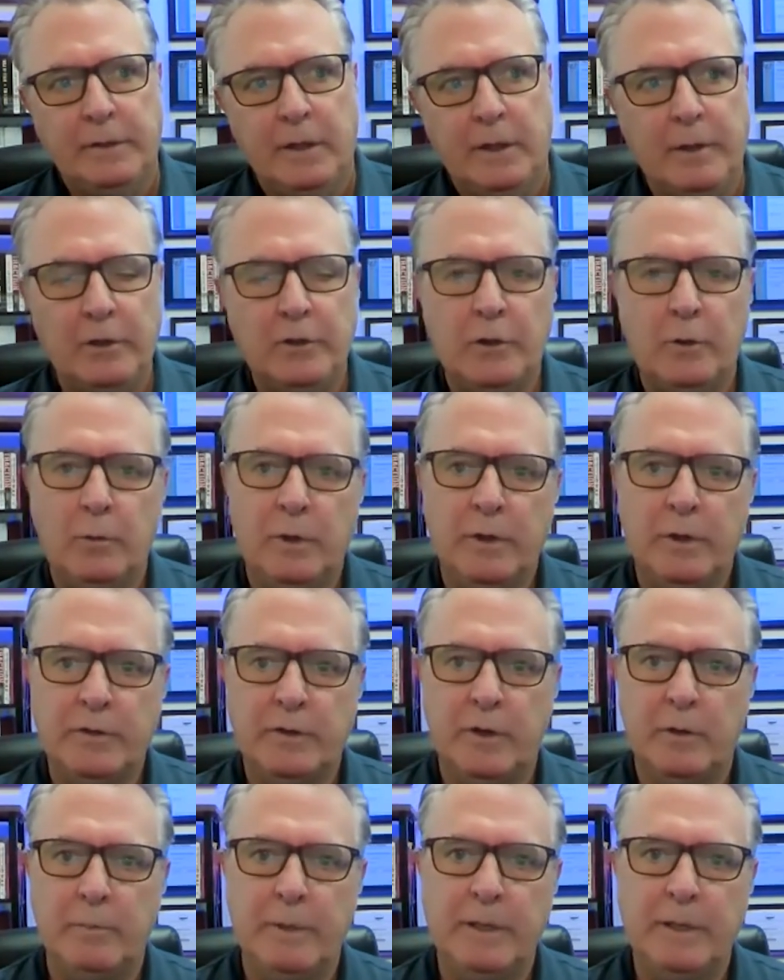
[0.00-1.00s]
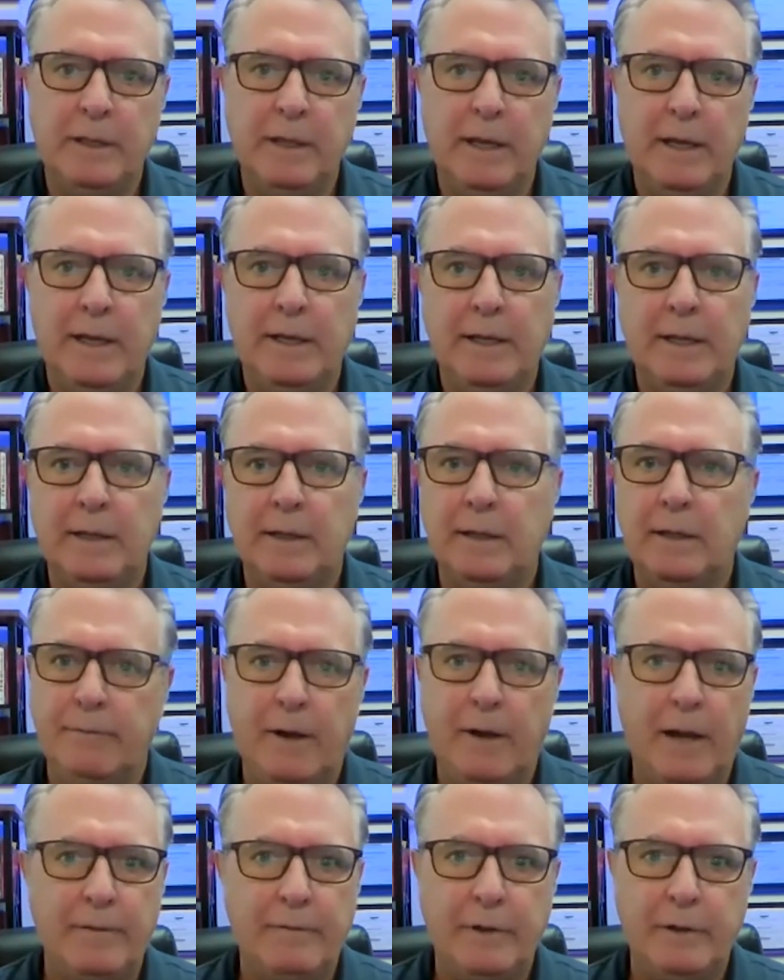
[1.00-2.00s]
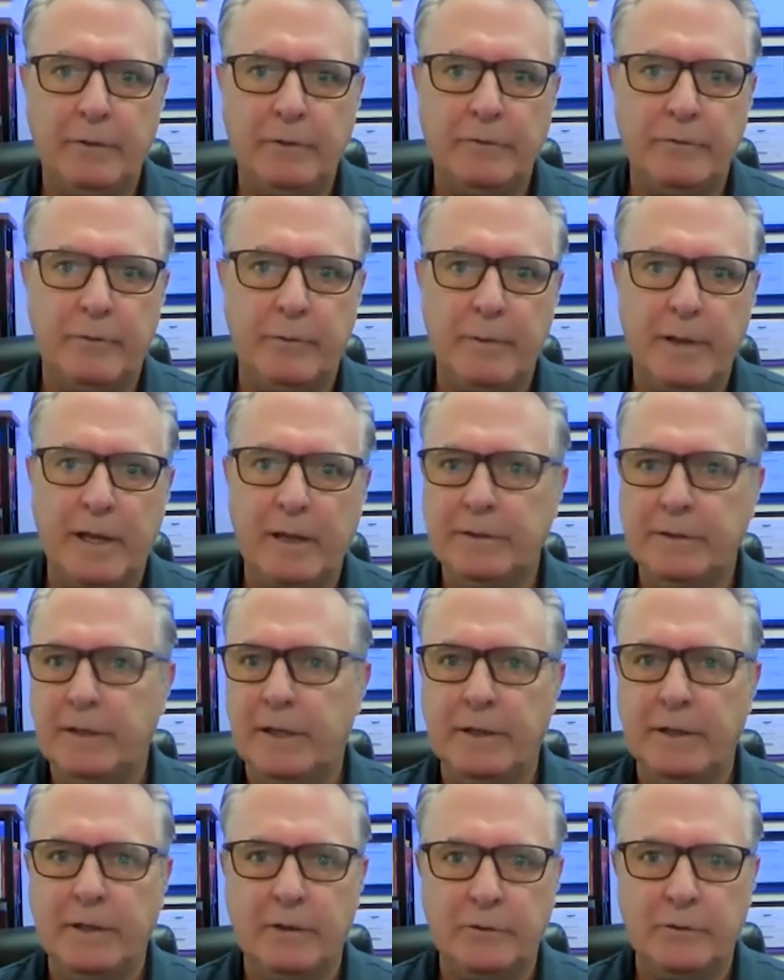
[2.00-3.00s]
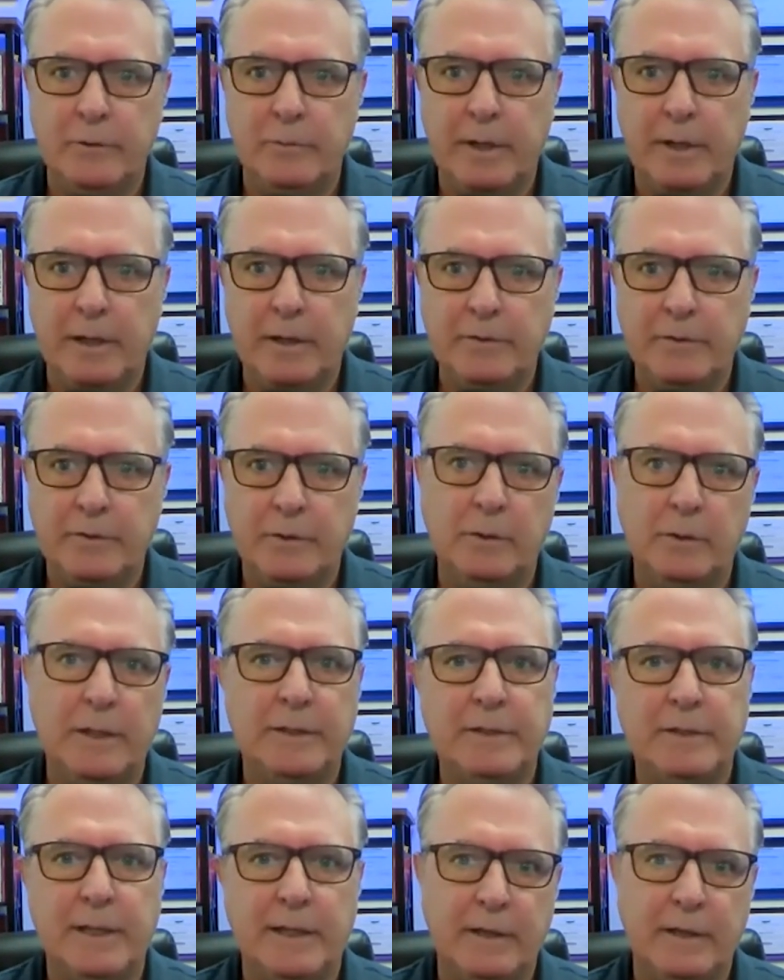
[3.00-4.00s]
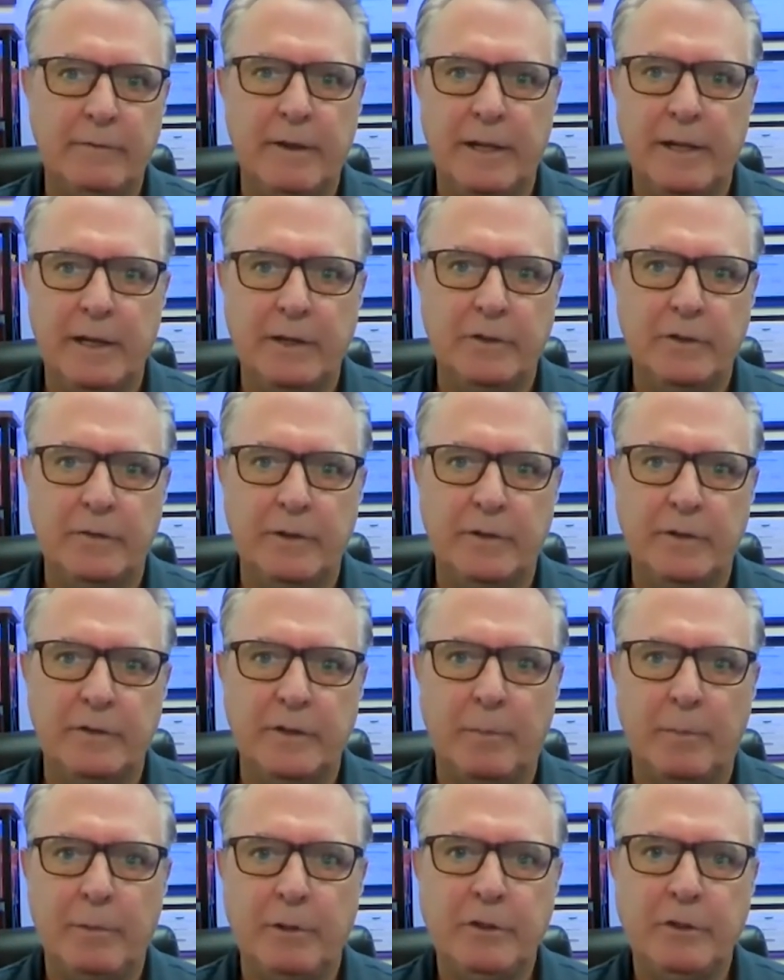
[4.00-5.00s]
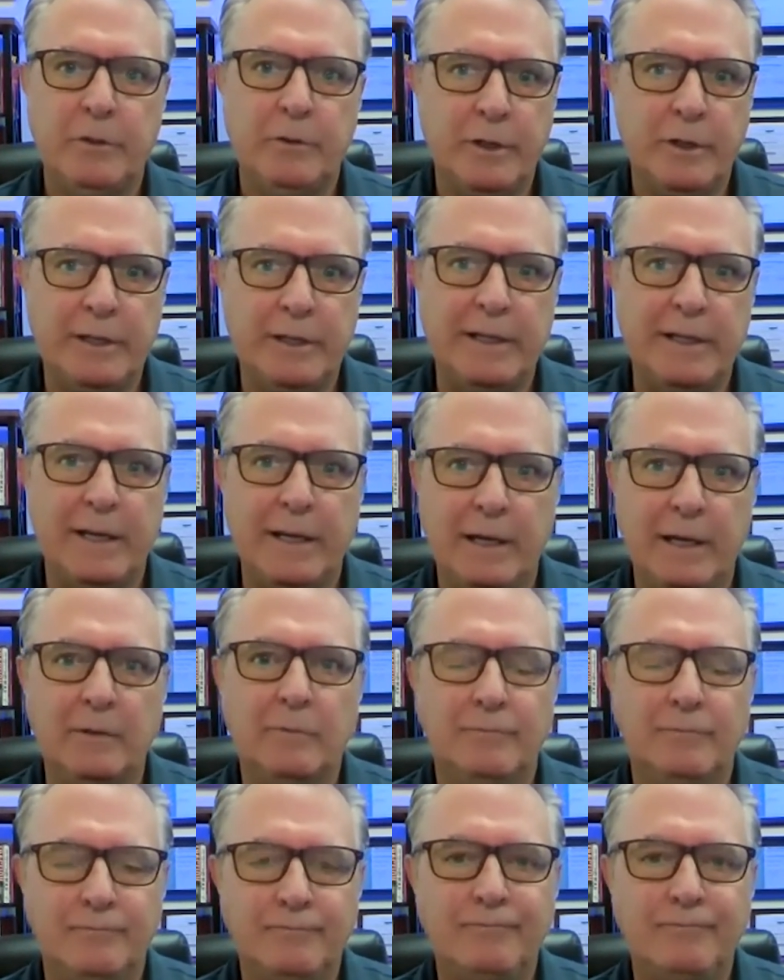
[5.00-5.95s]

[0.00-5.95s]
I'm not sure what it's going to be like 5 years from now, 10 years from now. So let's take advantage of this opportunity now.